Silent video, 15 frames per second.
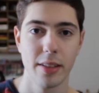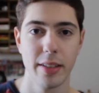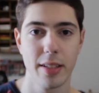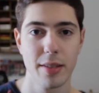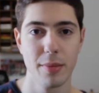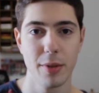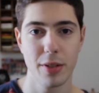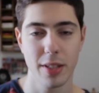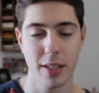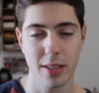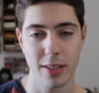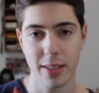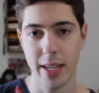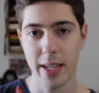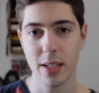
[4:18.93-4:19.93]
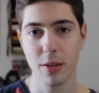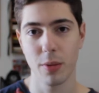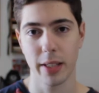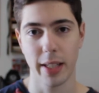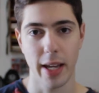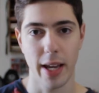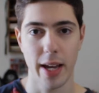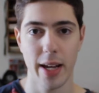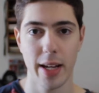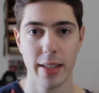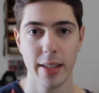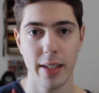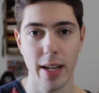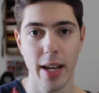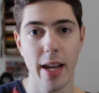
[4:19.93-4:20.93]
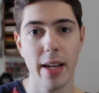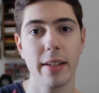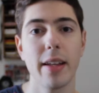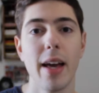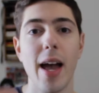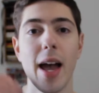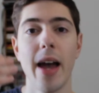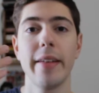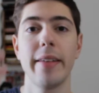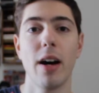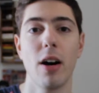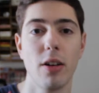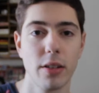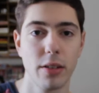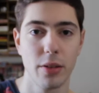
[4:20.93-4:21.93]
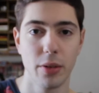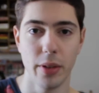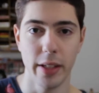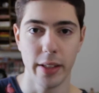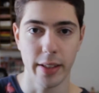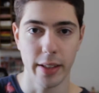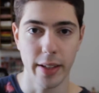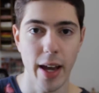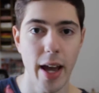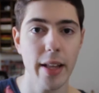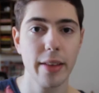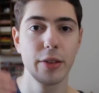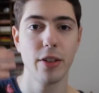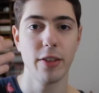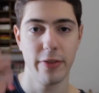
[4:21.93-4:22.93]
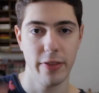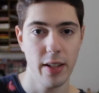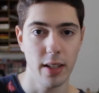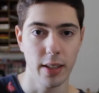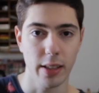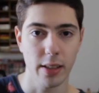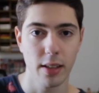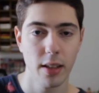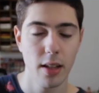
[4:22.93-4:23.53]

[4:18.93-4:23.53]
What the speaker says: This music take what I had and add on to it and add to the feeling.